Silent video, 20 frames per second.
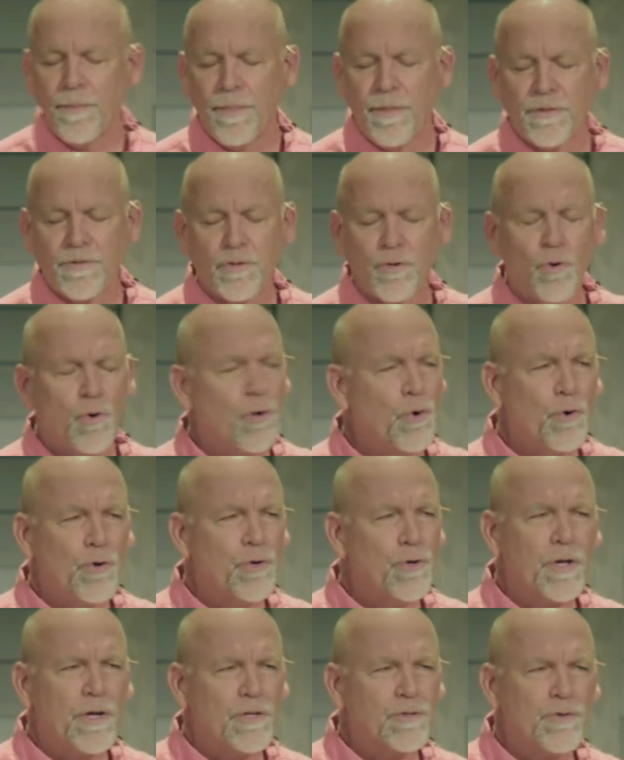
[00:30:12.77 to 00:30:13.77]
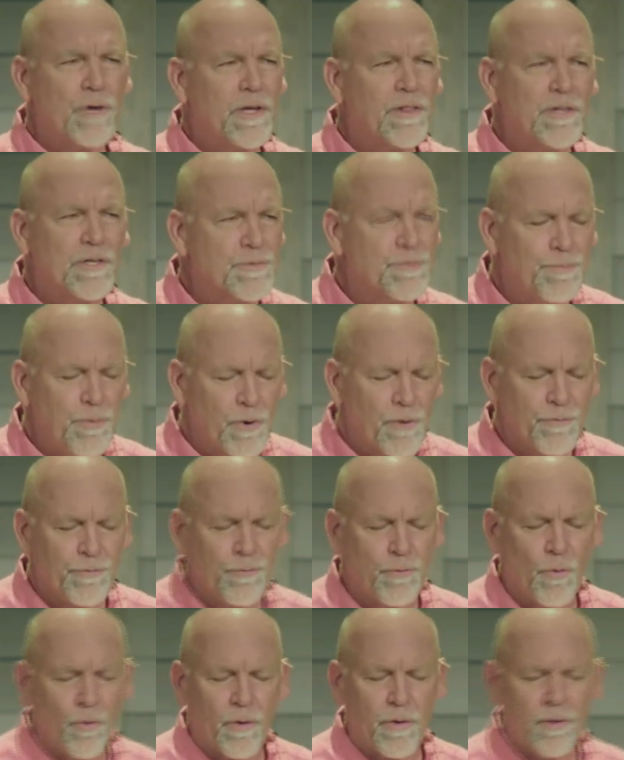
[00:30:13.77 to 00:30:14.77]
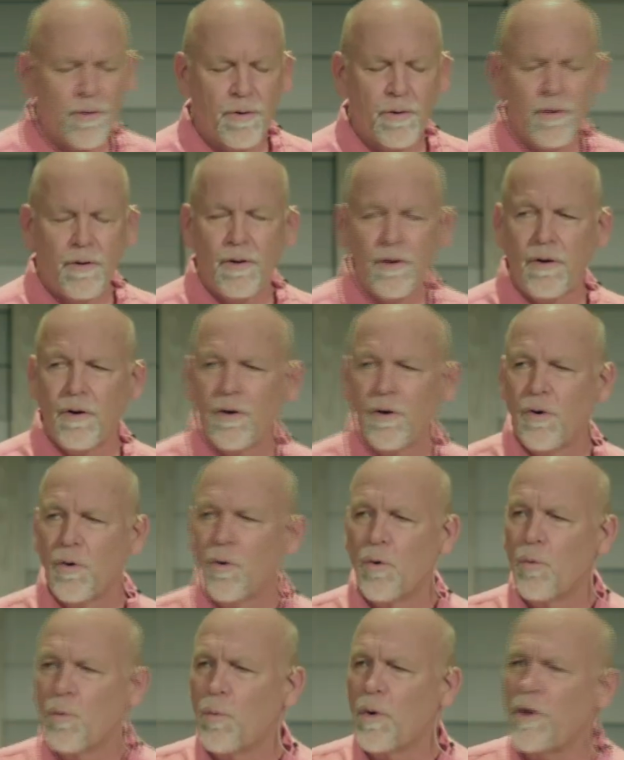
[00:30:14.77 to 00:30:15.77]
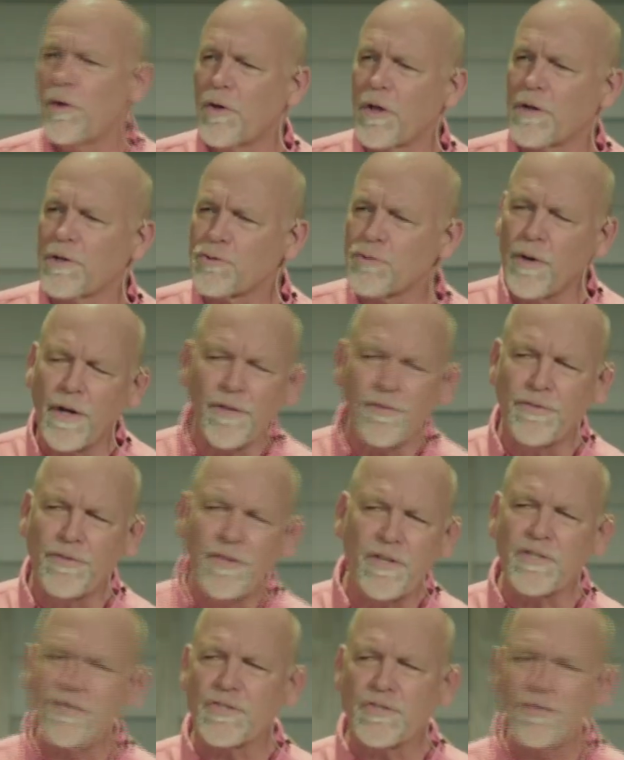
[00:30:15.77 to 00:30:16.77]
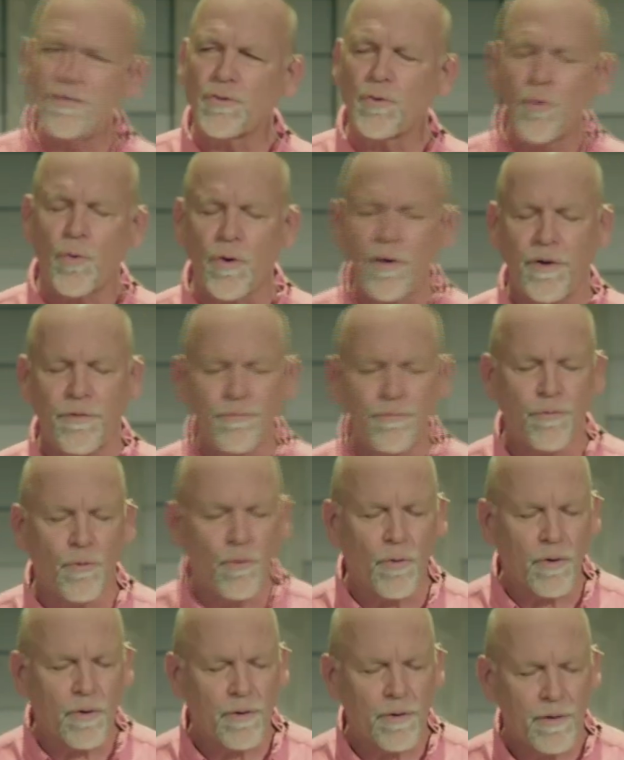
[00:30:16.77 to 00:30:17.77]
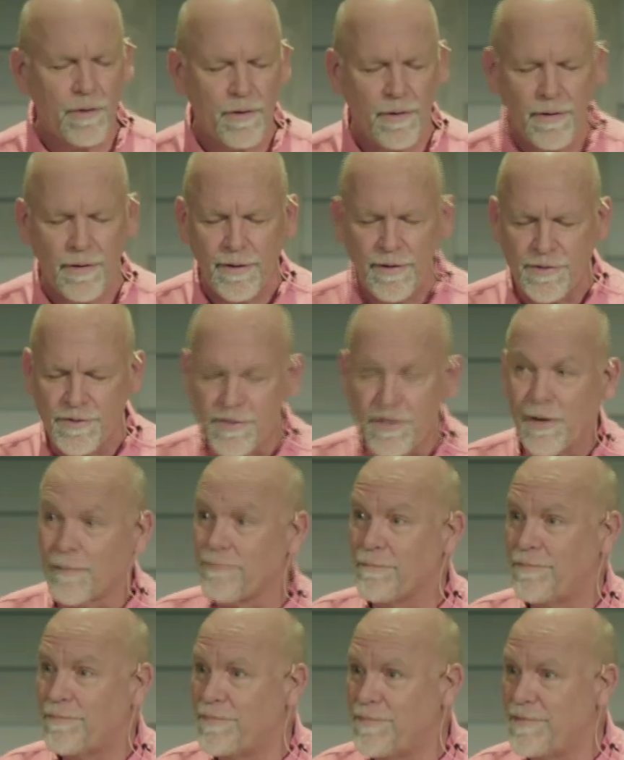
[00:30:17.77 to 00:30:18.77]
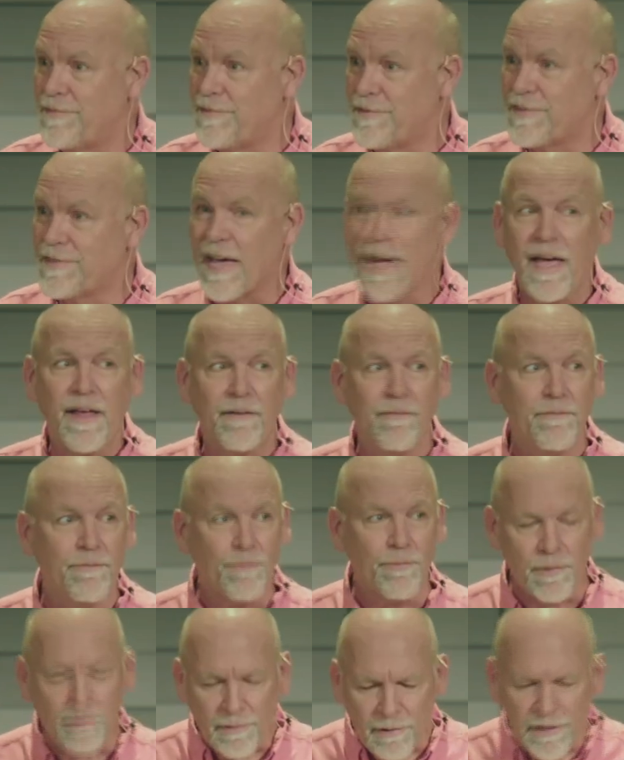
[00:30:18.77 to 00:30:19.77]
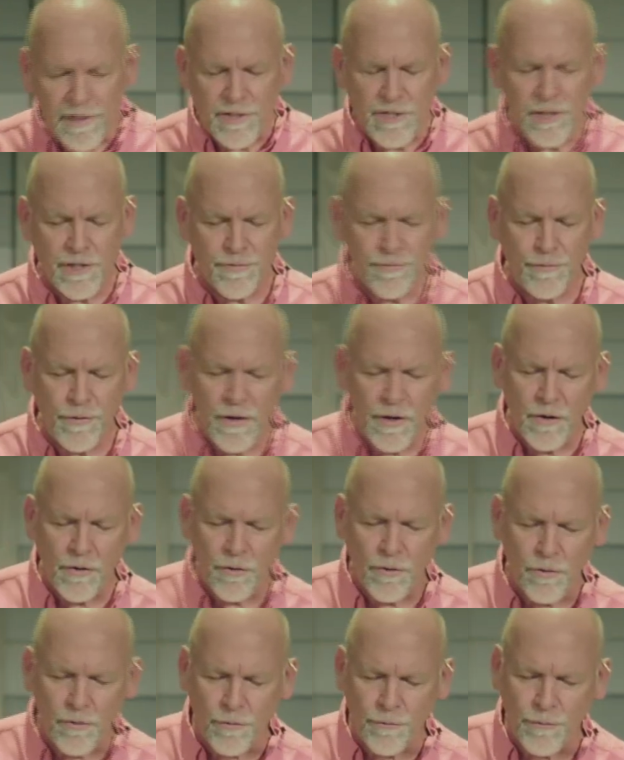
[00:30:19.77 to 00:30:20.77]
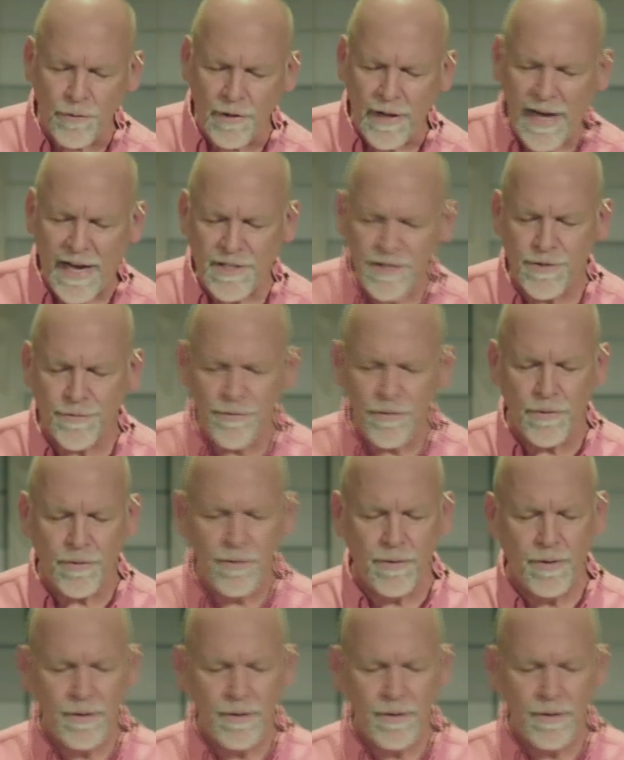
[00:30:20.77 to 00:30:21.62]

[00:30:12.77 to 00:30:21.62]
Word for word: So, who are you going to trade this book for? What are you going to trade this story for? Some dead religious figure or philosopher?